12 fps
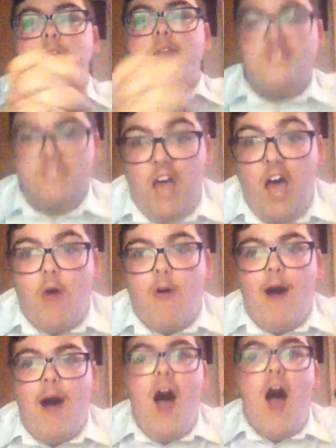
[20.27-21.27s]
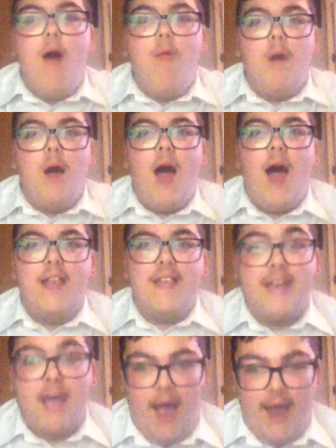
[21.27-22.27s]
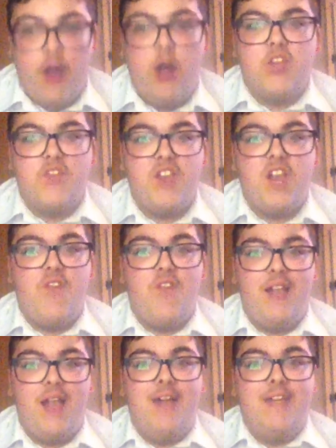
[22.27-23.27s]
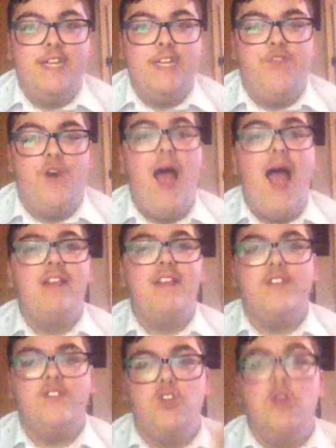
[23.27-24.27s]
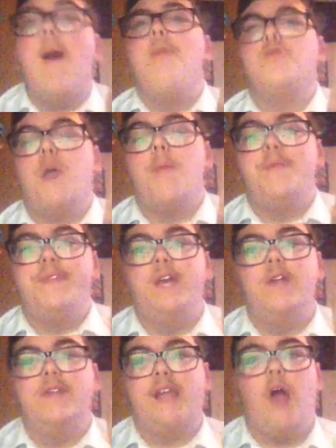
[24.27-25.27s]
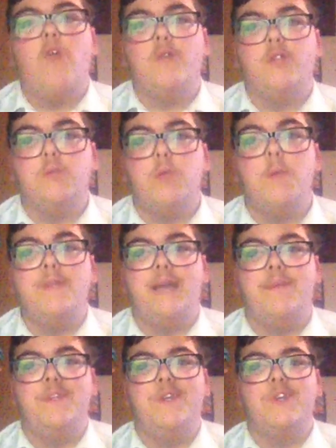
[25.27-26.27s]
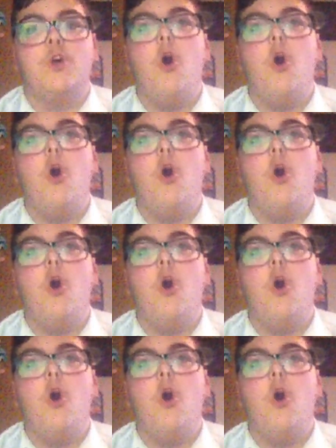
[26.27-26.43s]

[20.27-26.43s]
So, I can't think of any ideas for any new Marvel episodes, Calcrunch Bloopers episodes,